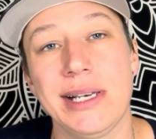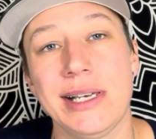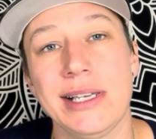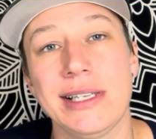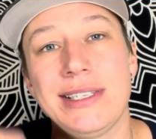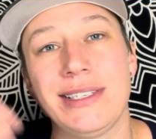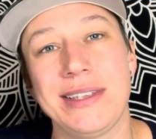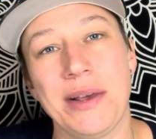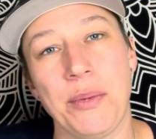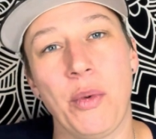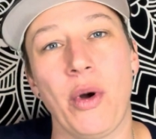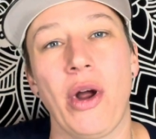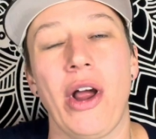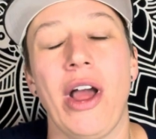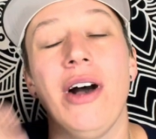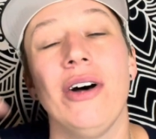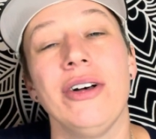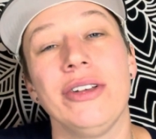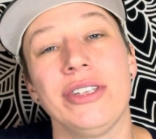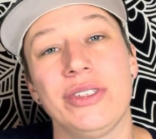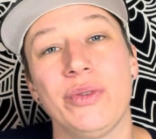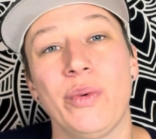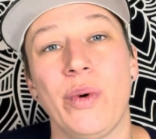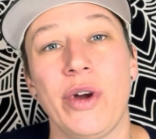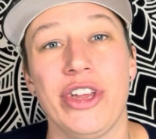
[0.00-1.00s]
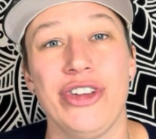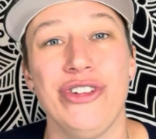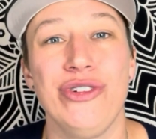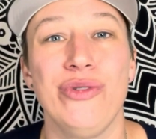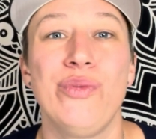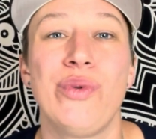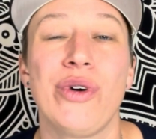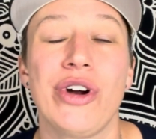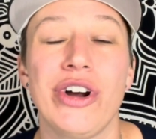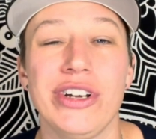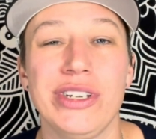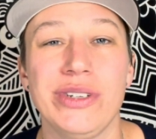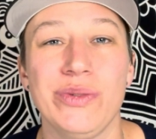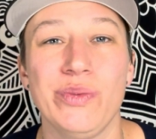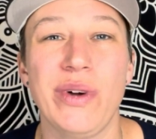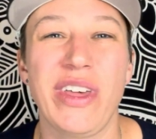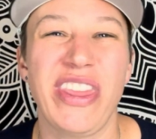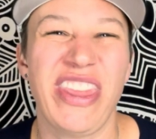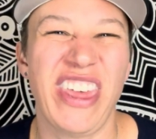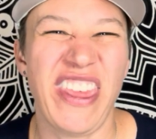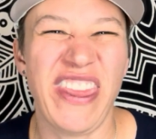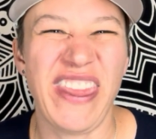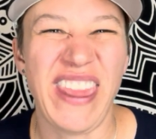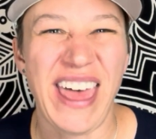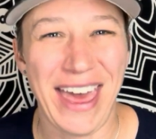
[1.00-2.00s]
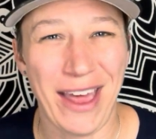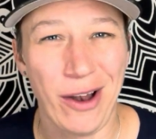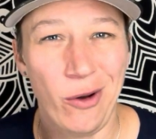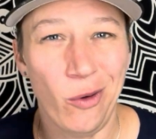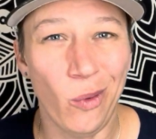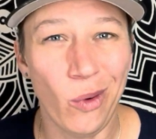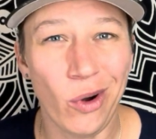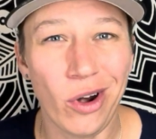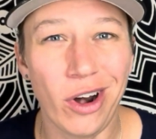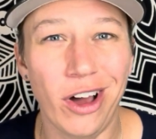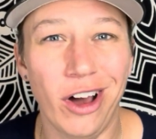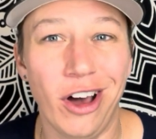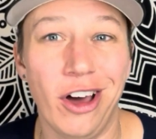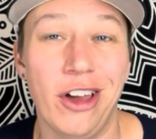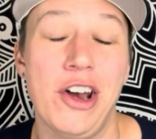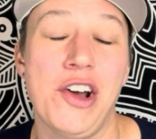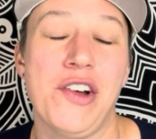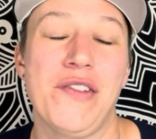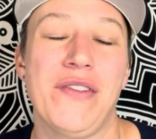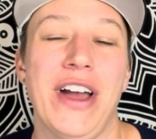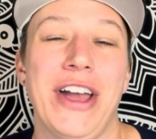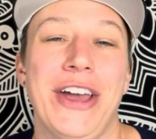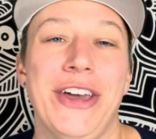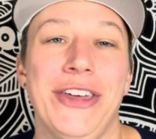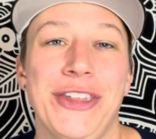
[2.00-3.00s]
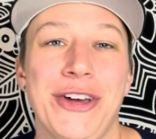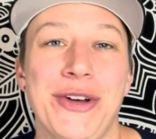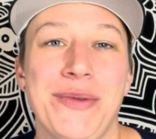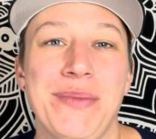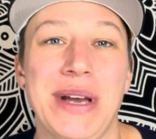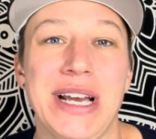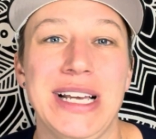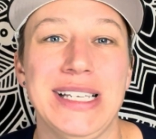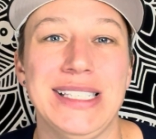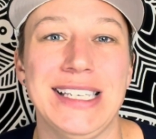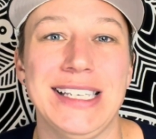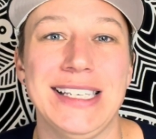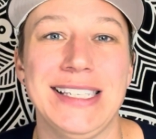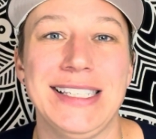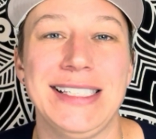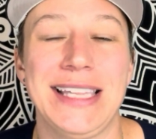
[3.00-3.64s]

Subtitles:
somewhere else where you weren't within that aura on a regular basis,